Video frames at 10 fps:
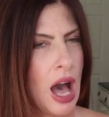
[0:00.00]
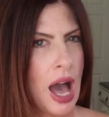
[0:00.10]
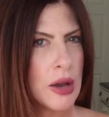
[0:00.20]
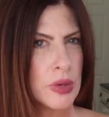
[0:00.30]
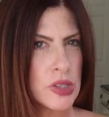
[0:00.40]

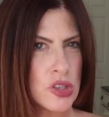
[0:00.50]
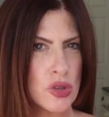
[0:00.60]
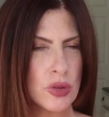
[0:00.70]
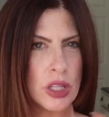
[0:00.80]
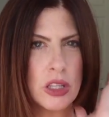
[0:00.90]
I was
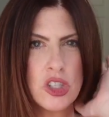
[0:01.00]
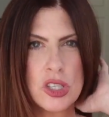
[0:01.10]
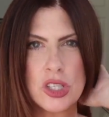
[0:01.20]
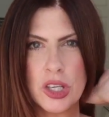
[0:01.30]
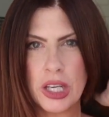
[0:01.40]
truly
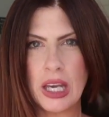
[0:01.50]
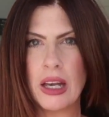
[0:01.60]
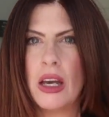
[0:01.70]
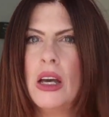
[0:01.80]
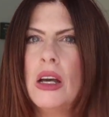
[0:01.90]
just
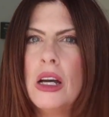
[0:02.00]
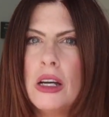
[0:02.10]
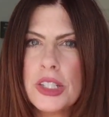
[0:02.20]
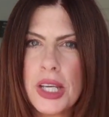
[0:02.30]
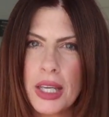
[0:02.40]
looking
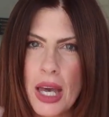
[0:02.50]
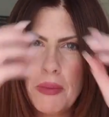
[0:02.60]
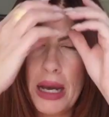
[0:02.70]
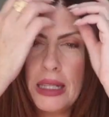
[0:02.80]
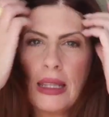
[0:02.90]
to
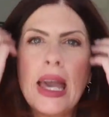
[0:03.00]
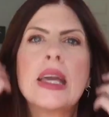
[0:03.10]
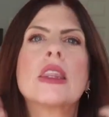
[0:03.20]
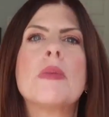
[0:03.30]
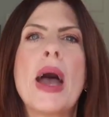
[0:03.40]
get my length